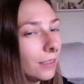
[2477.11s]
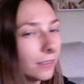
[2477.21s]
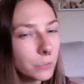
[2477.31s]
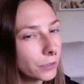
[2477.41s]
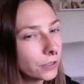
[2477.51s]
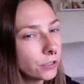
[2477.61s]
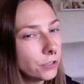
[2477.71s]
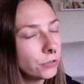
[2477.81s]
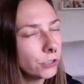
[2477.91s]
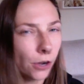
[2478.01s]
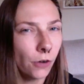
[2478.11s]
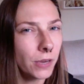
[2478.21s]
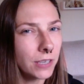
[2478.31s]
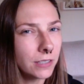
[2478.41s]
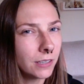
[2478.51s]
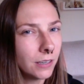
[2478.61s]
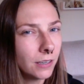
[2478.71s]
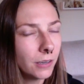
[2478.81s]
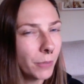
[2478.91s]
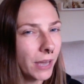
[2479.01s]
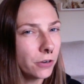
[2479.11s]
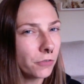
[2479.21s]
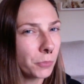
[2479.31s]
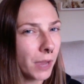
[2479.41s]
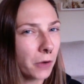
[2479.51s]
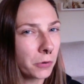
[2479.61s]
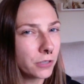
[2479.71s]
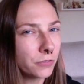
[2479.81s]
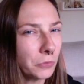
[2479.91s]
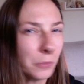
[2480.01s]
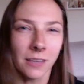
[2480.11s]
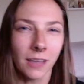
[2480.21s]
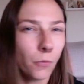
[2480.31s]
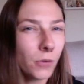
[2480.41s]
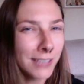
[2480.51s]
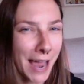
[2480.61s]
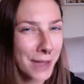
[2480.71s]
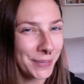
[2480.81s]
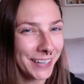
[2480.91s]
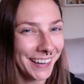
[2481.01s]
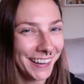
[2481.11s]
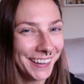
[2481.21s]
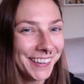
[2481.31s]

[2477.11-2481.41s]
This person used to always bend over backwards for me. Like, what's happening?